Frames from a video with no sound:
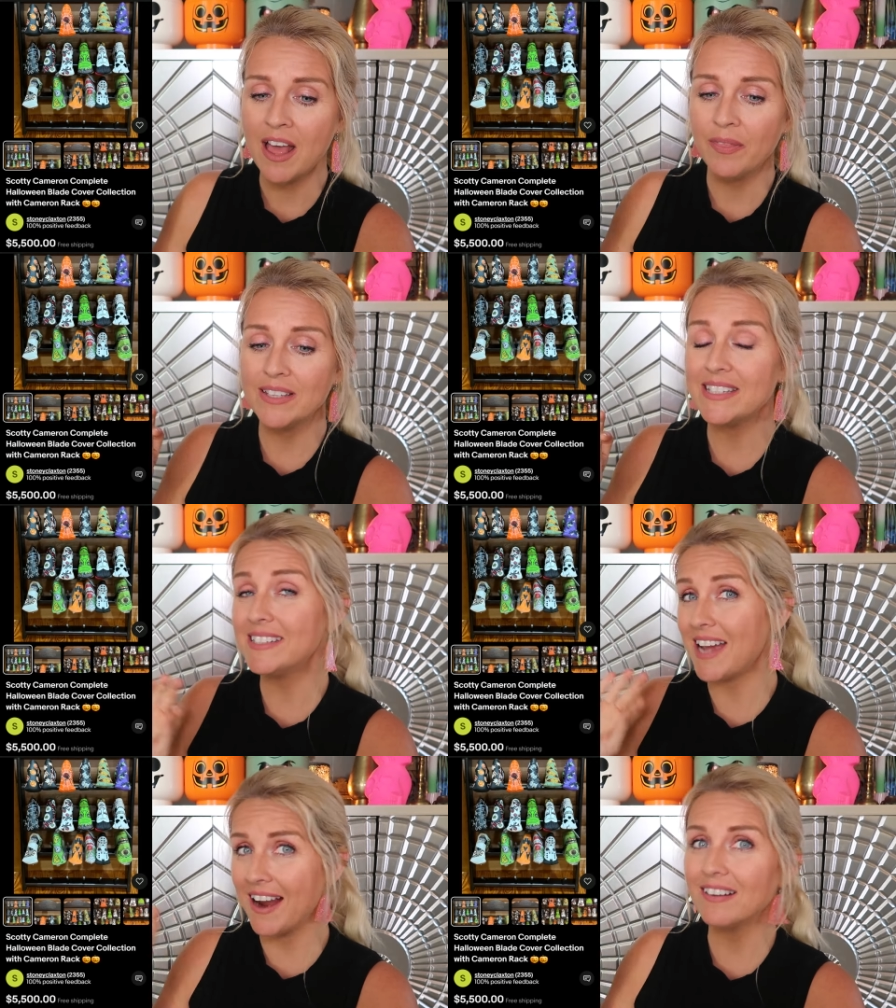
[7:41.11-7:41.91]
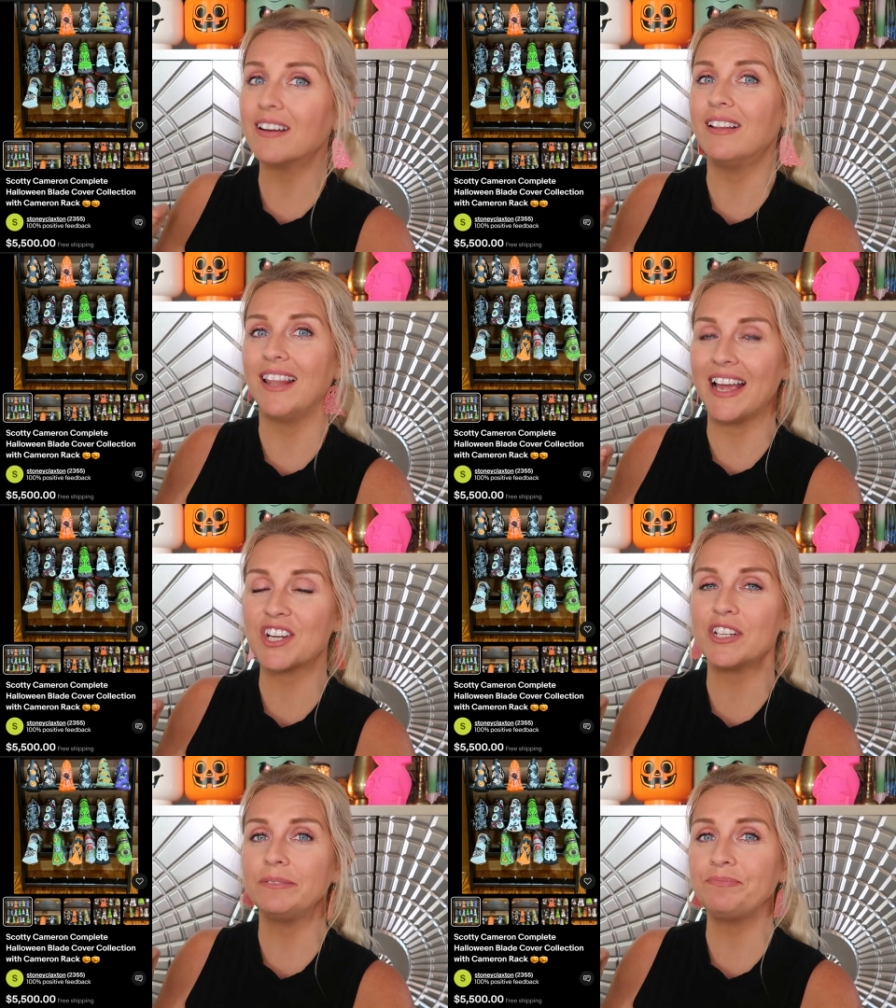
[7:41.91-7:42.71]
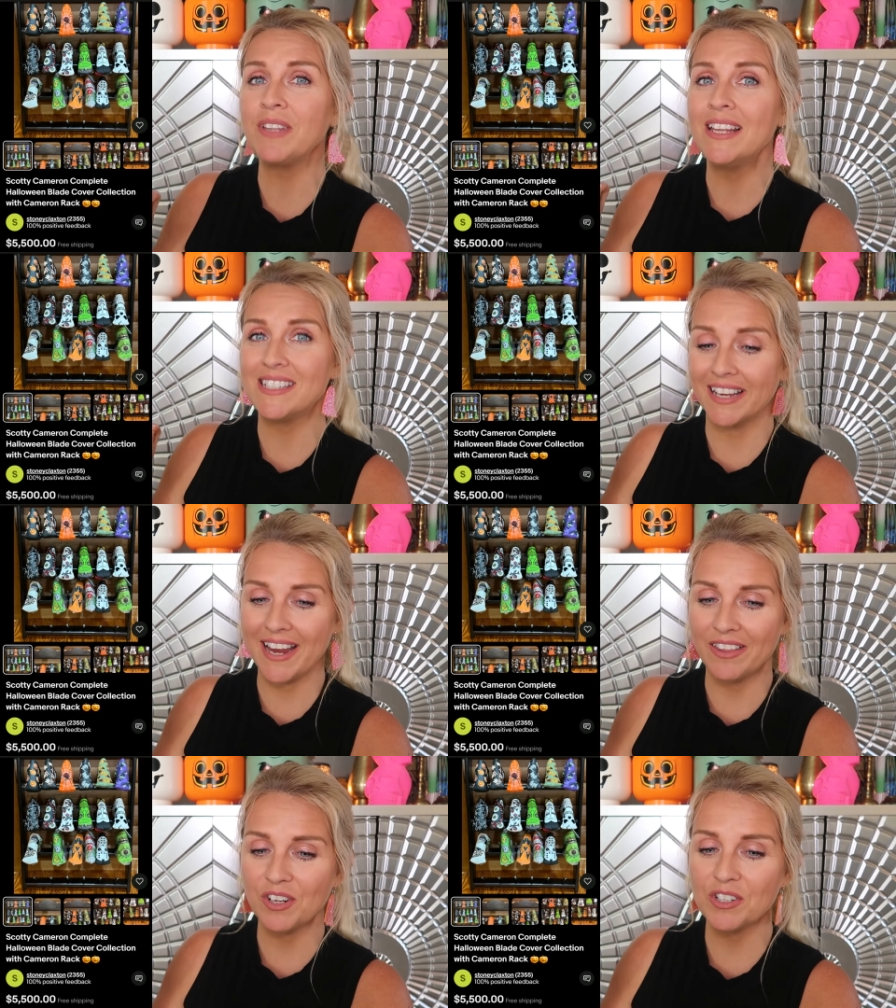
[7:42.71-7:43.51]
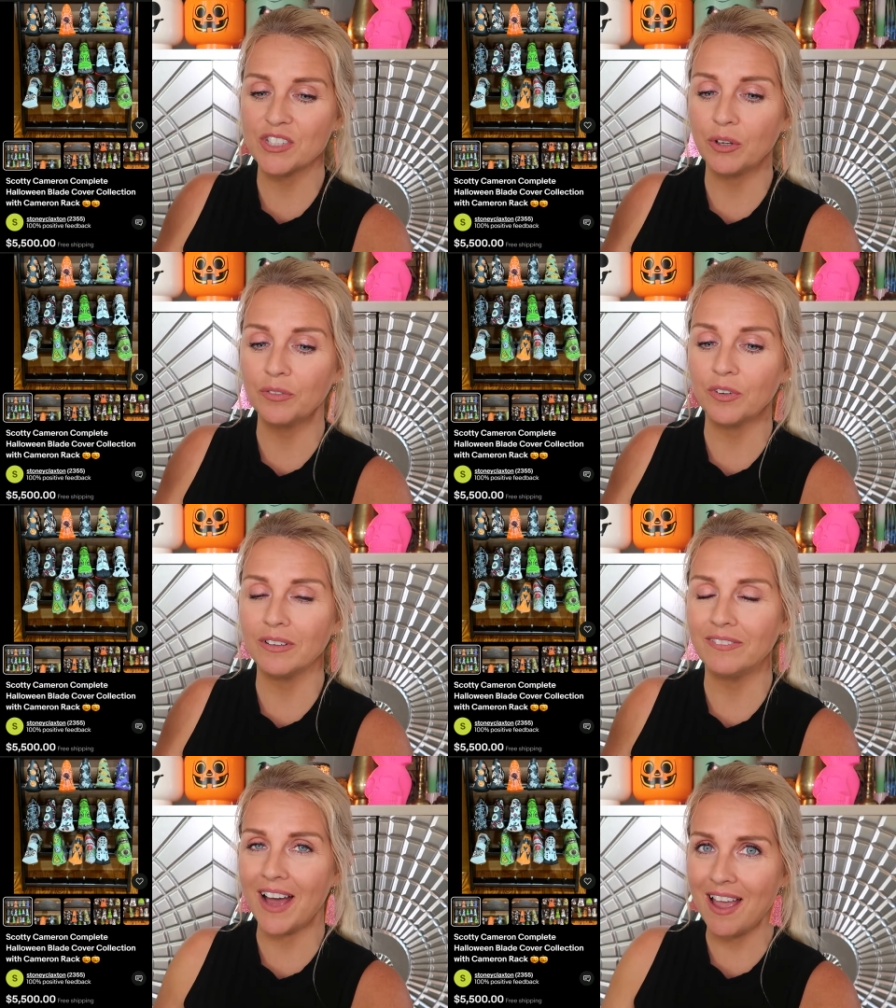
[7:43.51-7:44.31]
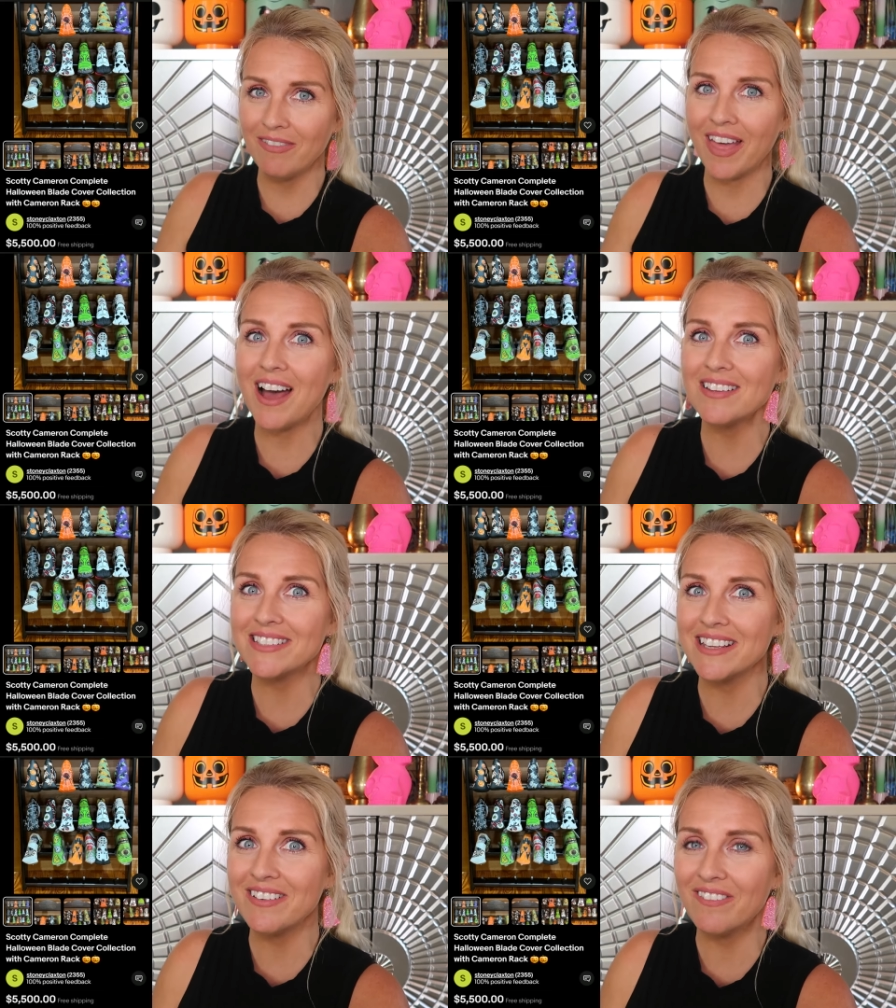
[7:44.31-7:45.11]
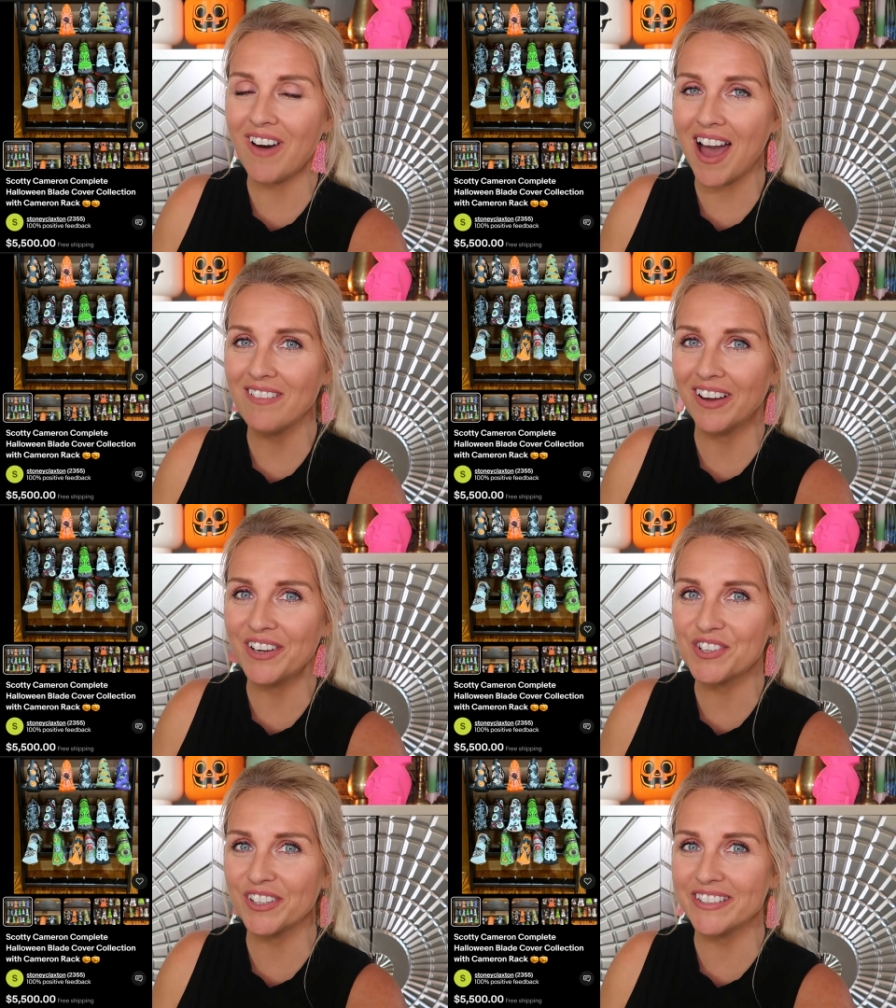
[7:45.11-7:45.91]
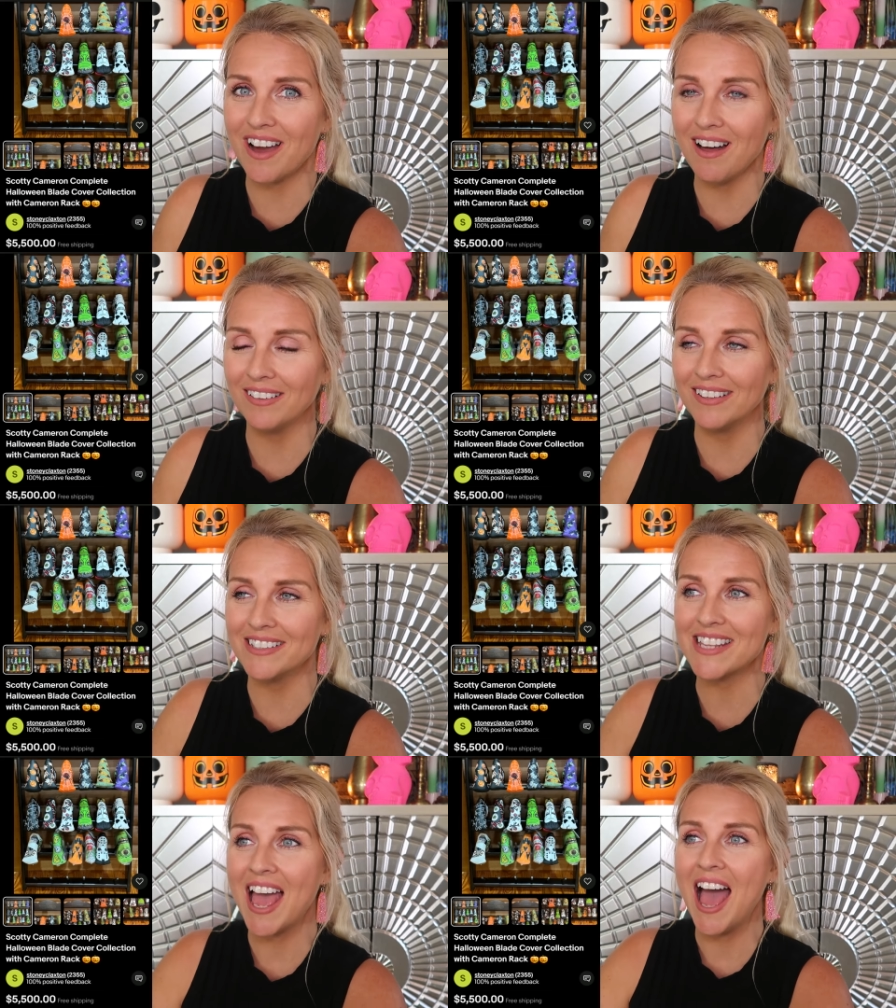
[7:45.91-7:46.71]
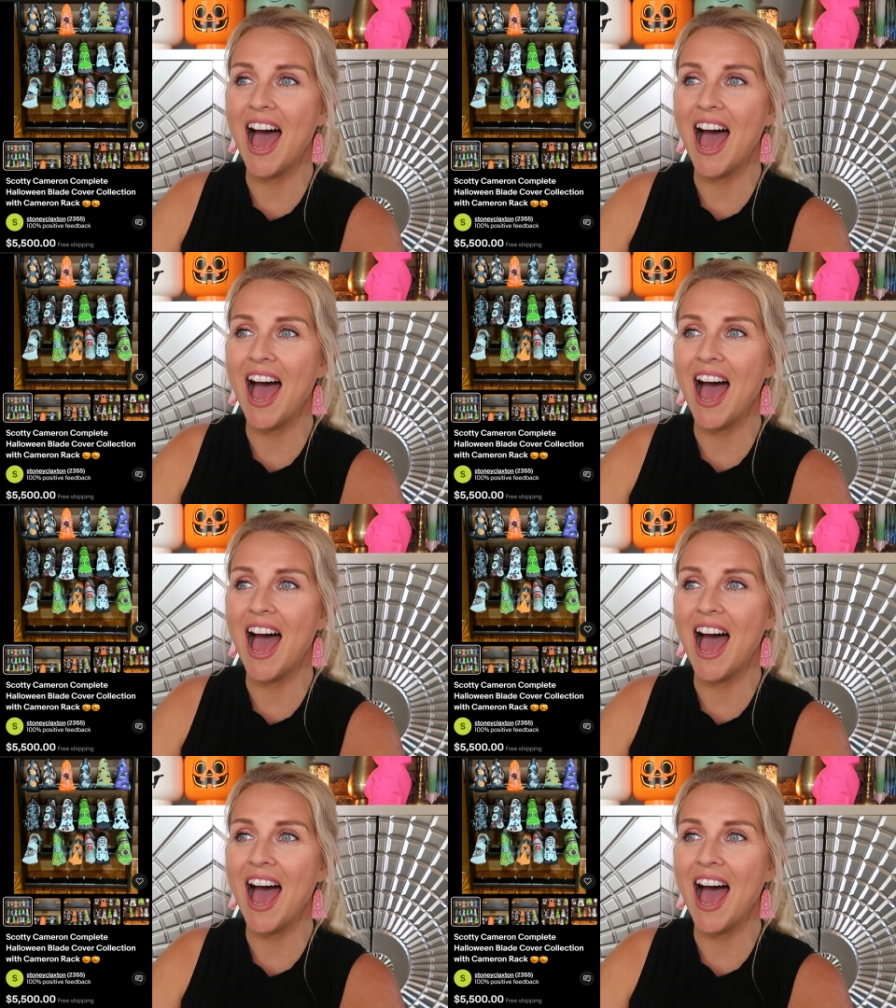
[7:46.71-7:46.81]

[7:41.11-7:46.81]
This entire collection together sold for five thousand five hundred dollars.